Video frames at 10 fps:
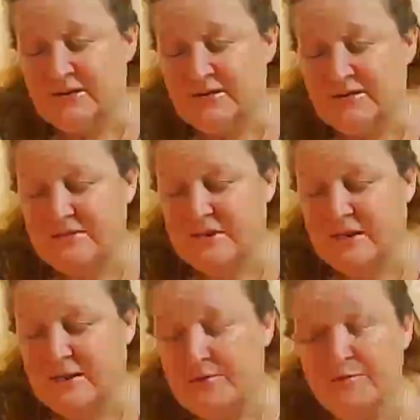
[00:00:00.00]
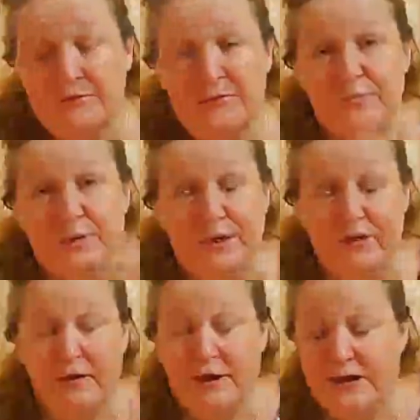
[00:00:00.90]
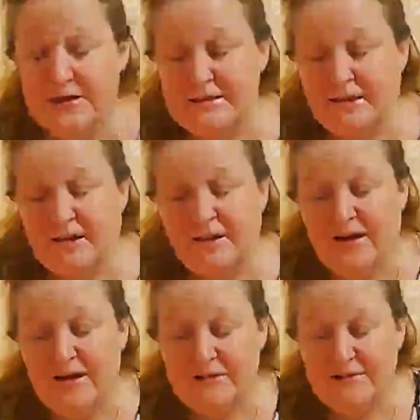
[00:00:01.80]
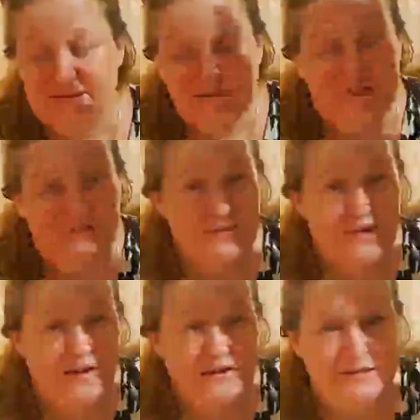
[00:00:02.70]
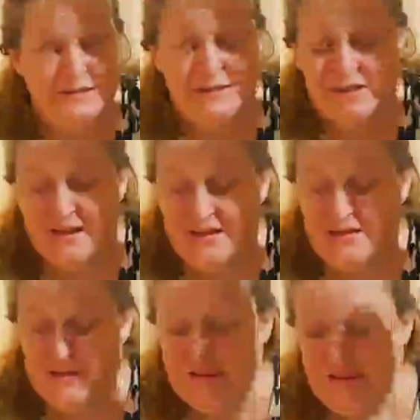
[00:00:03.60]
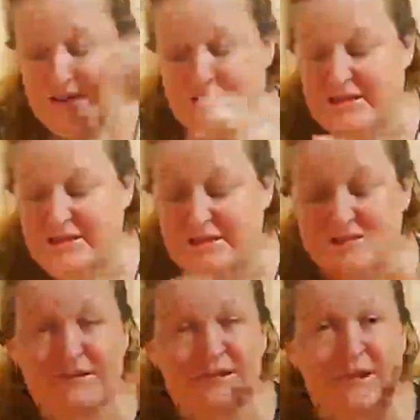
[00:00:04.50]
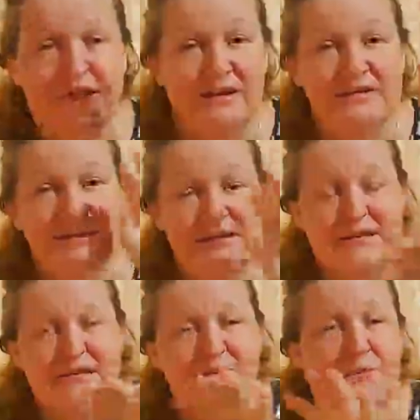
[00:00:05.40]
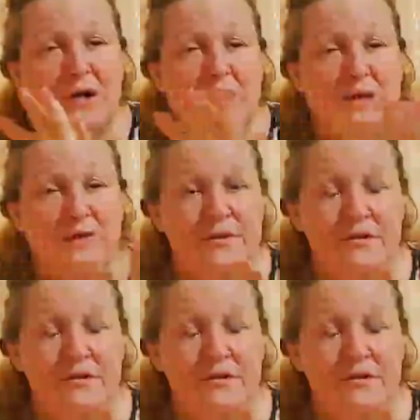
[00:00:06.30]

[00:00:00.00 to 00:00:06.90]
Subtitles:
There's the peacock has the eyes, kind of the eyes on the head thing, and there's the eyes in the moth.